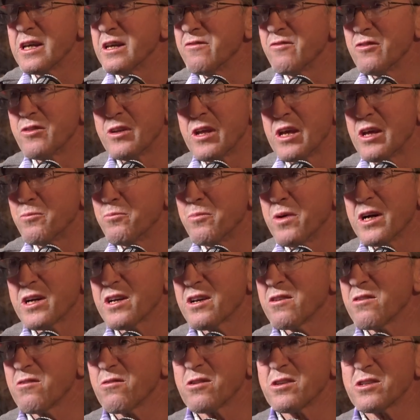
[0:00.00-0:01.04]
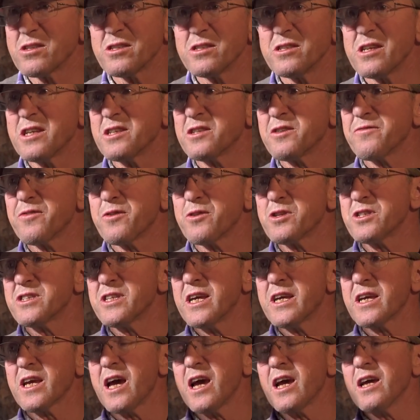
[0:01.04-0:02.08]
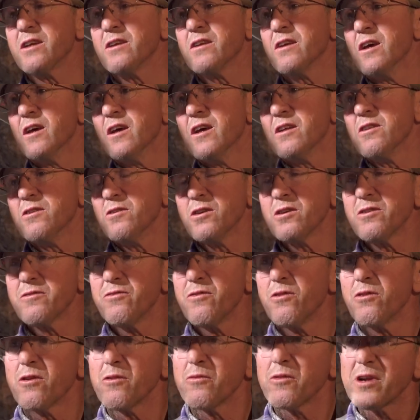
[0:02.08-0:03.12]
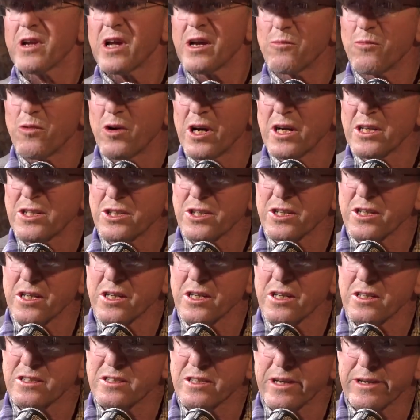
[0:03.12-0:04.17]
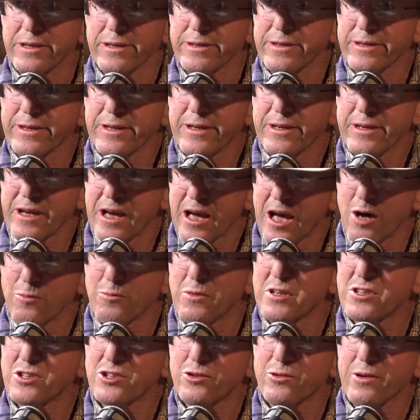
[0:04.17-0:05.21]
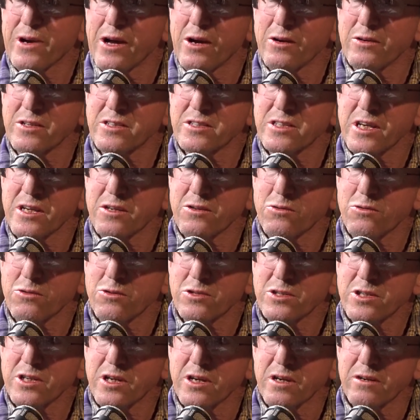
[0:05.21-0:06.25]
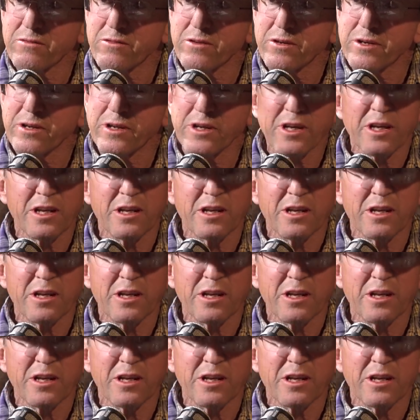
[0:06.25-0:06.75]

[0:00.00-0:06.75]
Even in bucking horses, that's the first thing I look for when I'm watching it is like, how much ground is that horse covering?